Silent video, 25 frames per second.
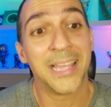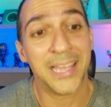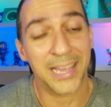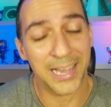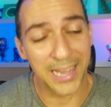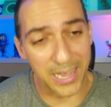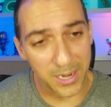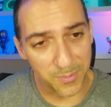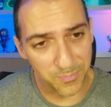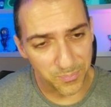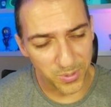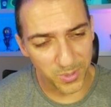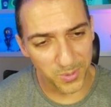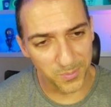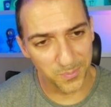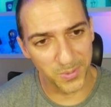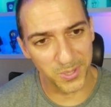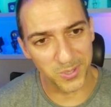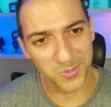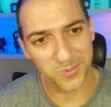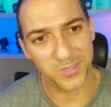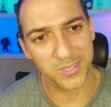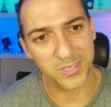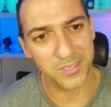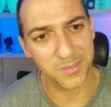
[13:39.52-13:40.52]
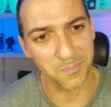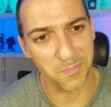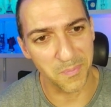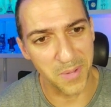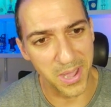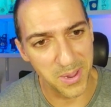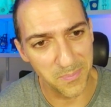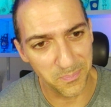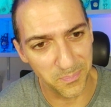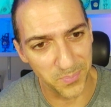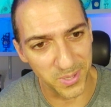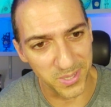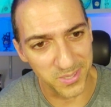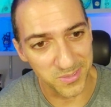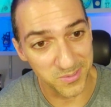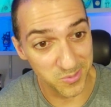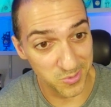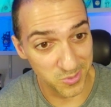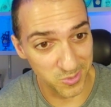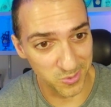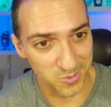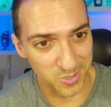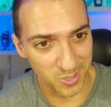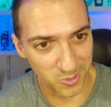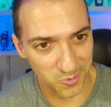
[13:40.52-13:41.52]
I promoted my pawn
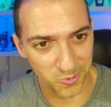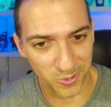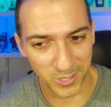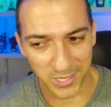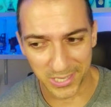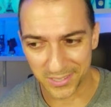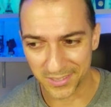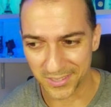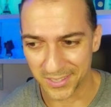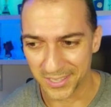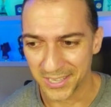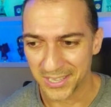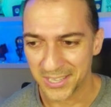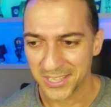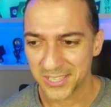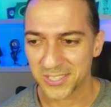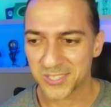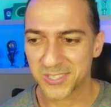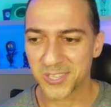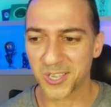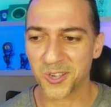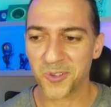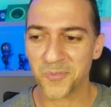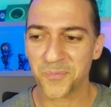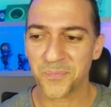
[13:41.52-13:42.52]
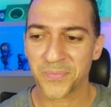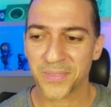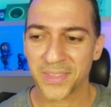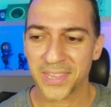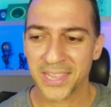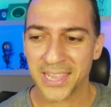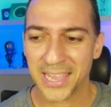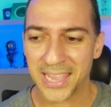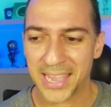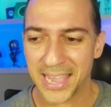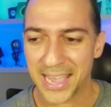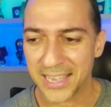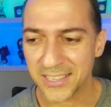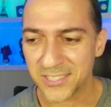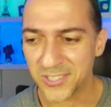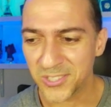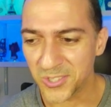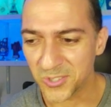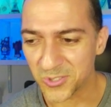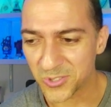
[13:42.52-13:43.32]
to the queen. So as you've